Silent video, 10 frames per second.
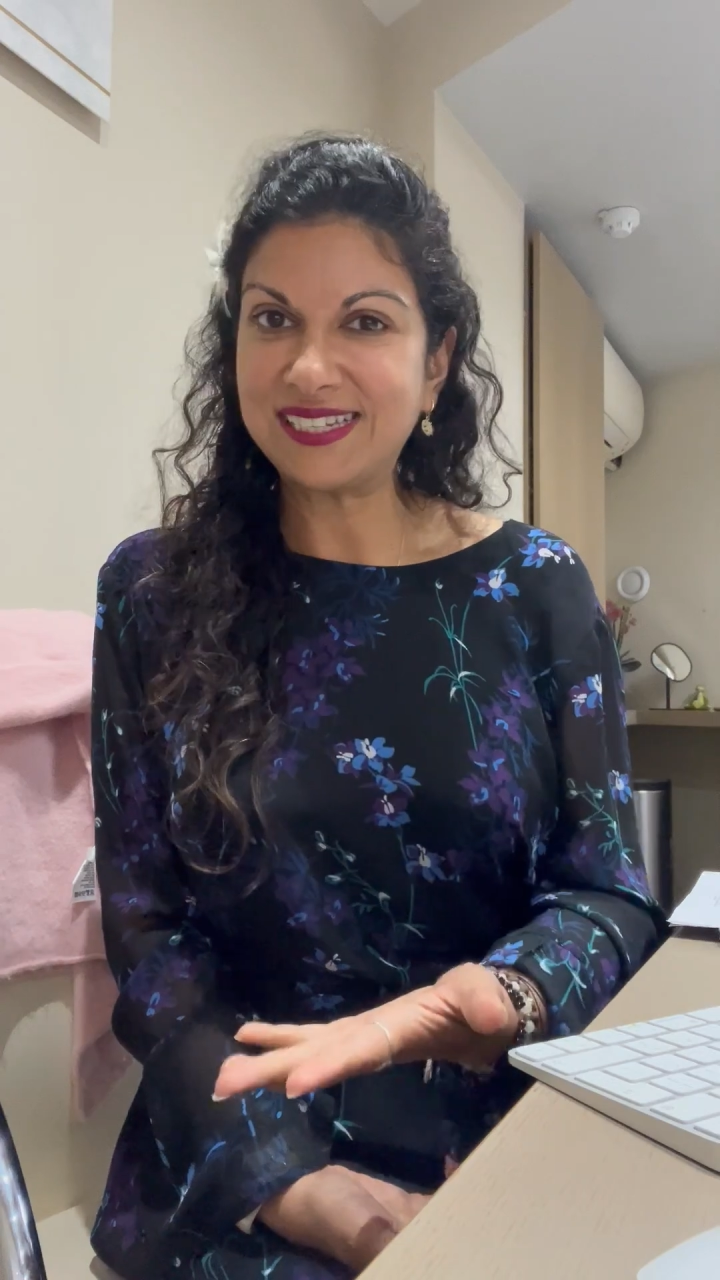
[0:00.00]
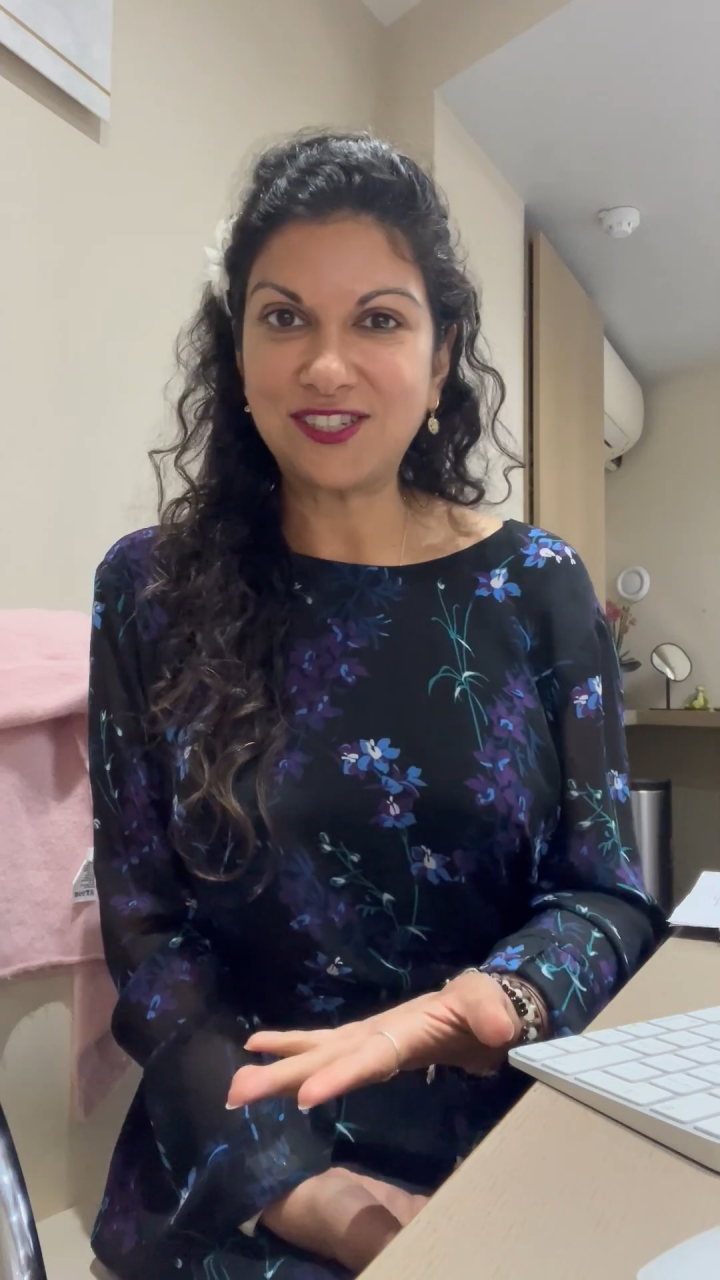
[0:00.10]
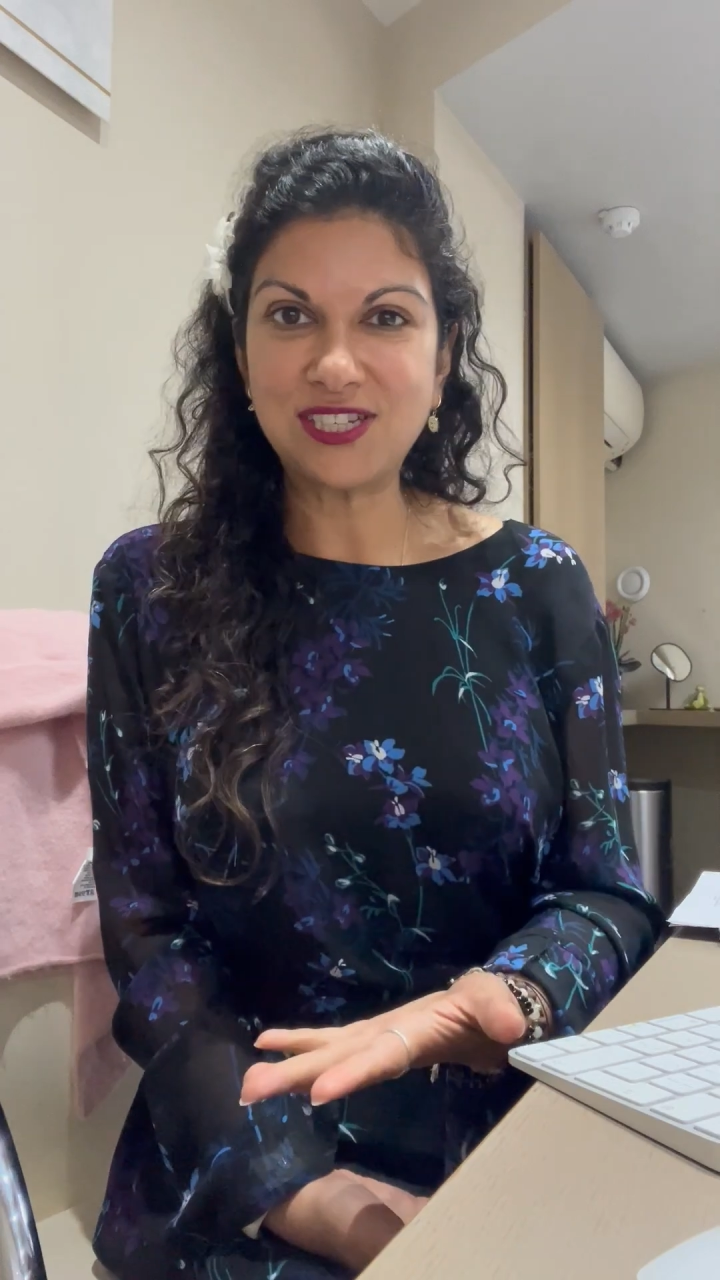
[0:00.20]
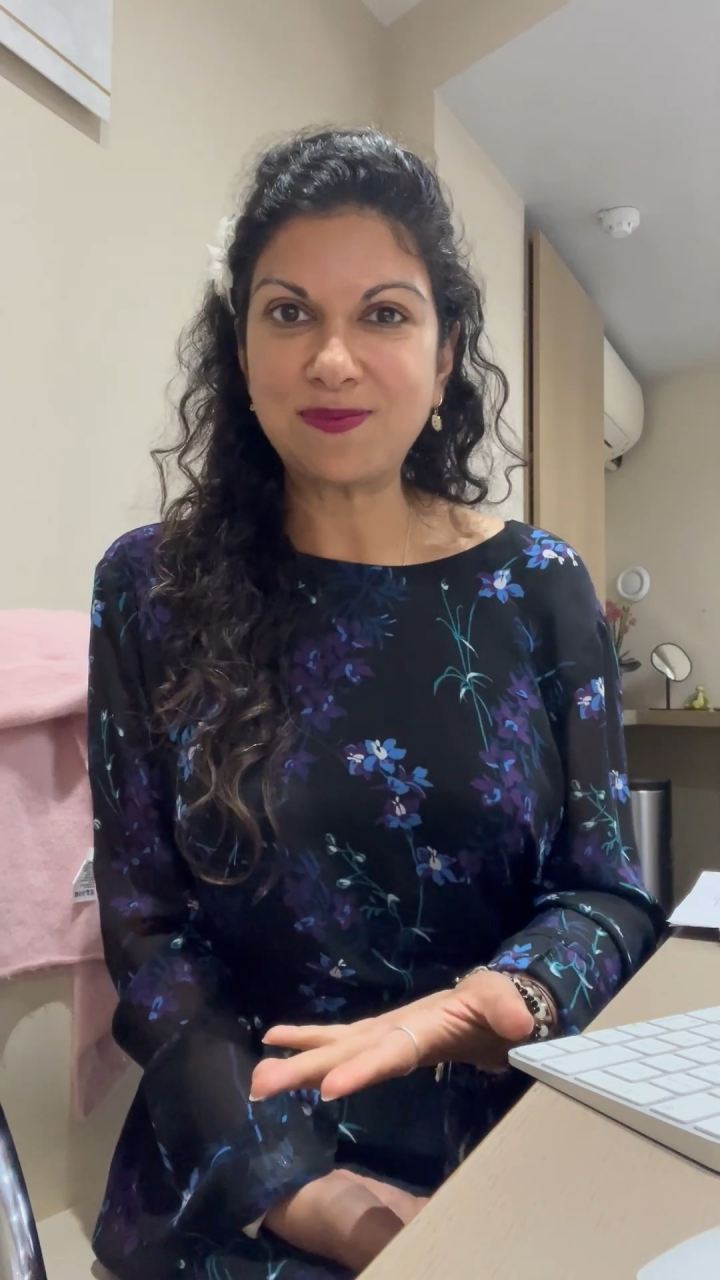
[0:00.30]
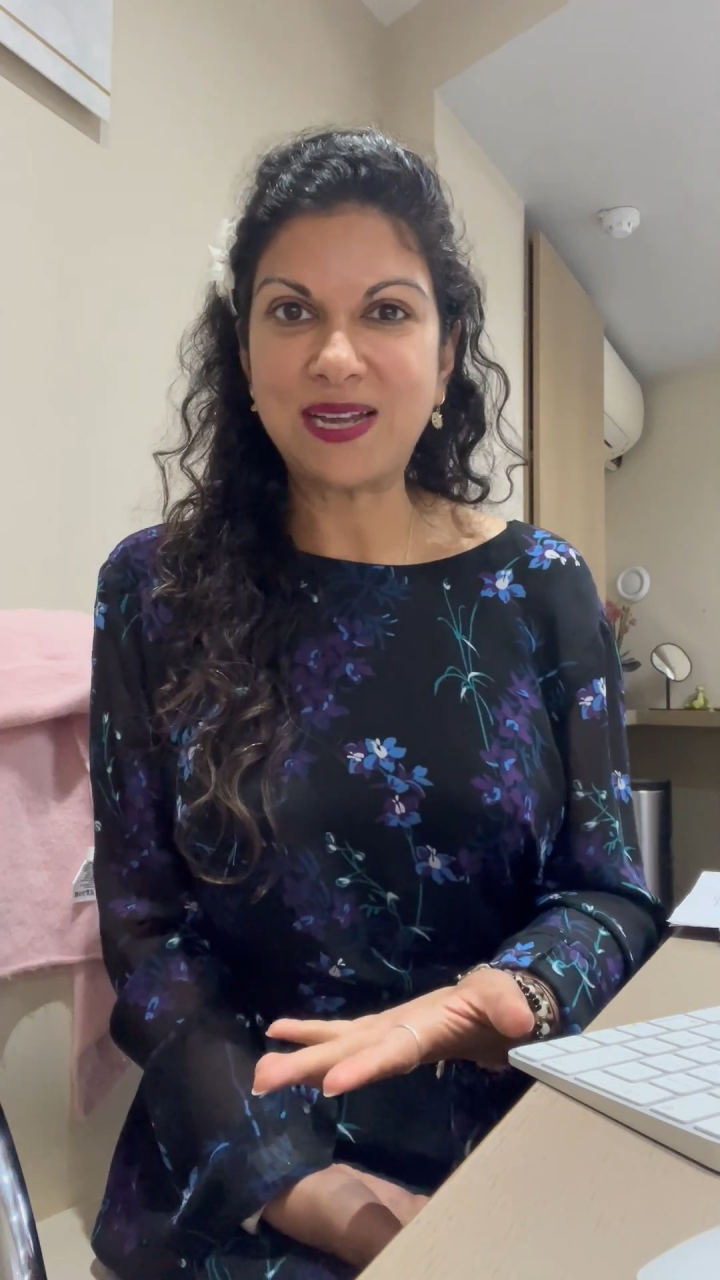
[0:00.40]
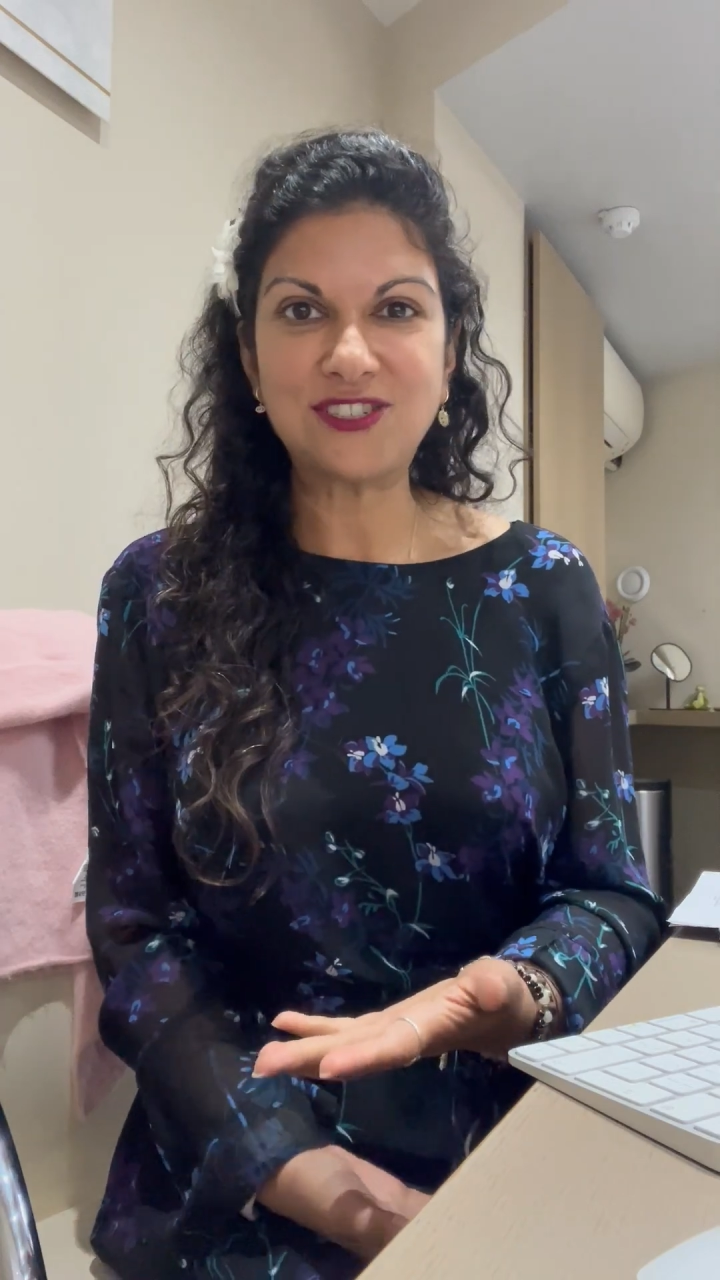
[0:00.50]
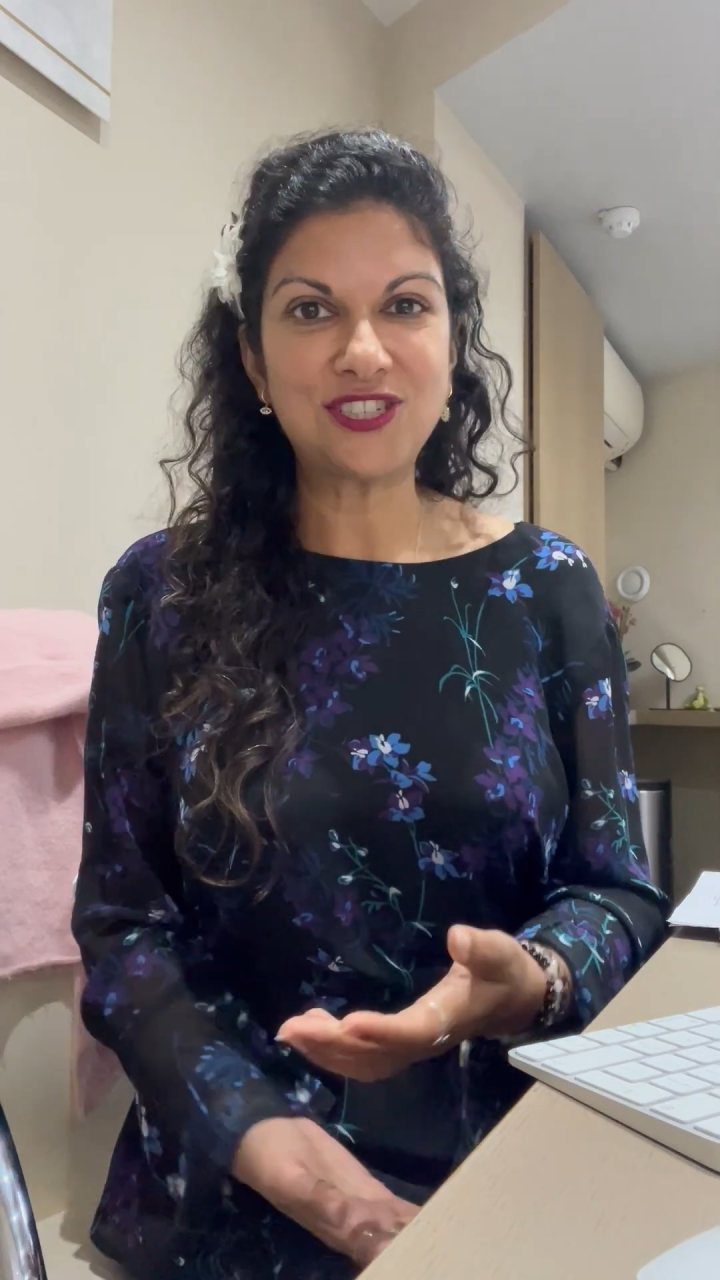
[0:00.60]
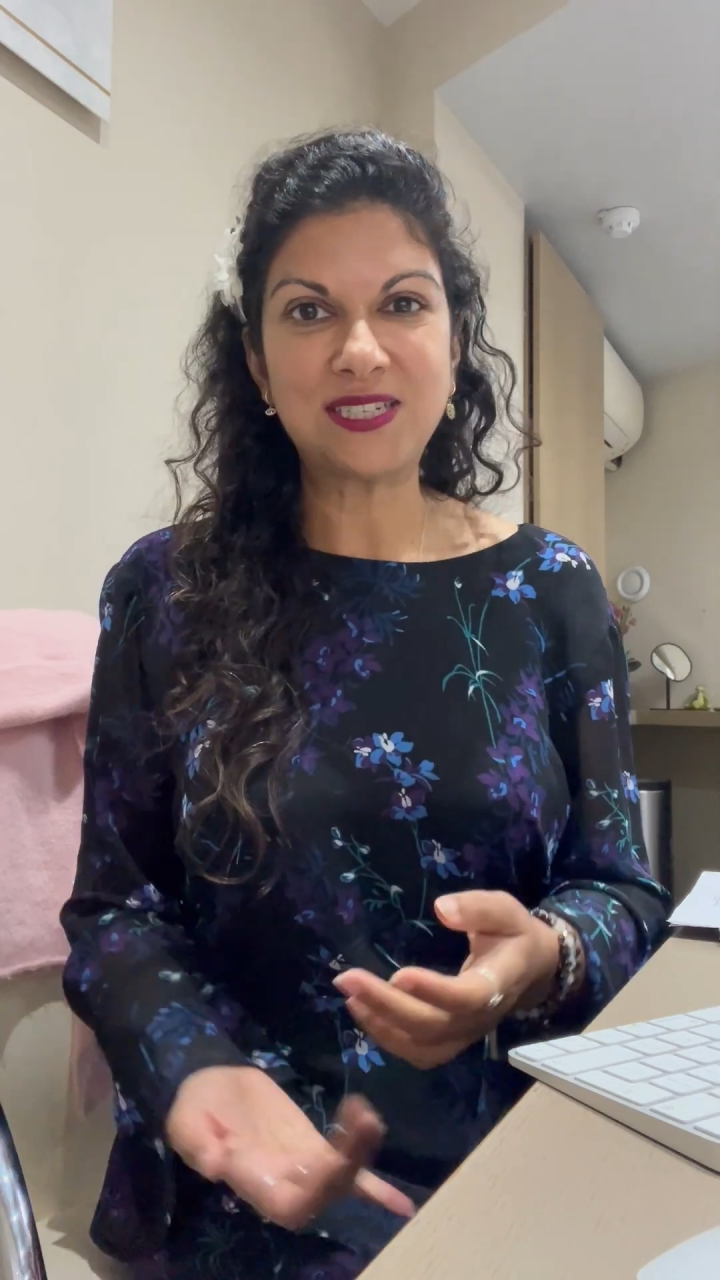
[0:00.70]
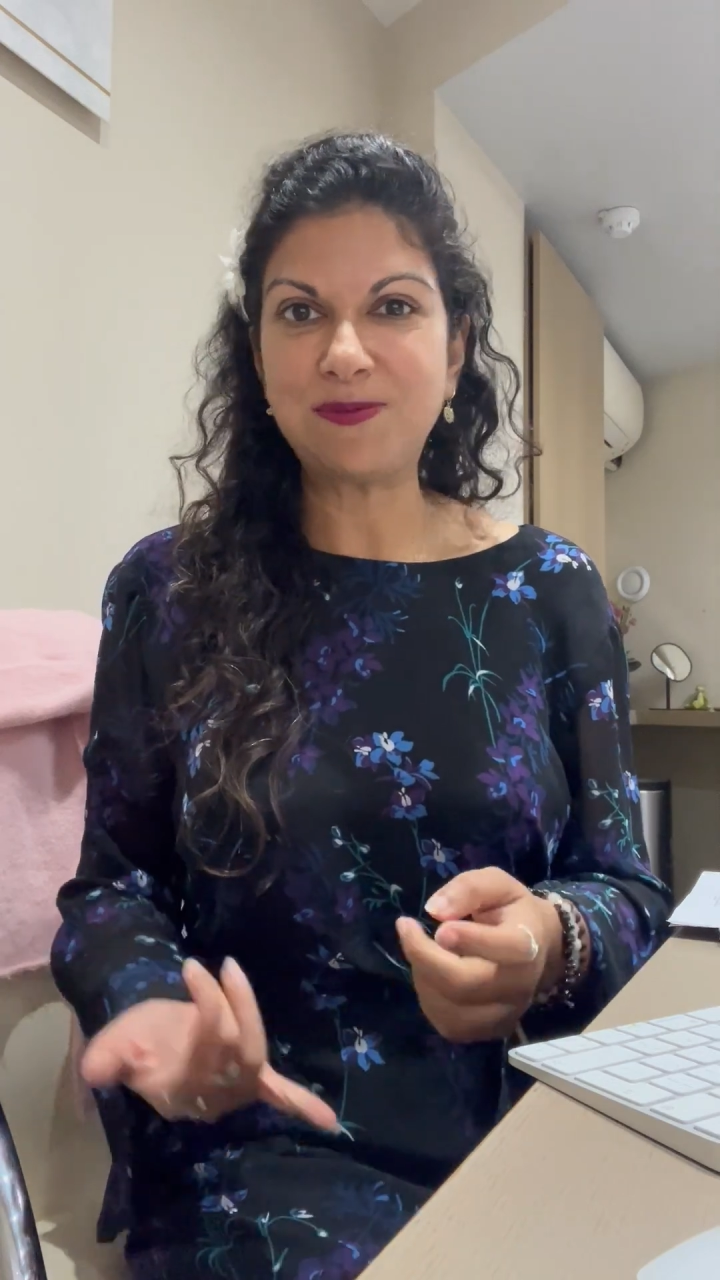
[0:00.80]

just mentioned,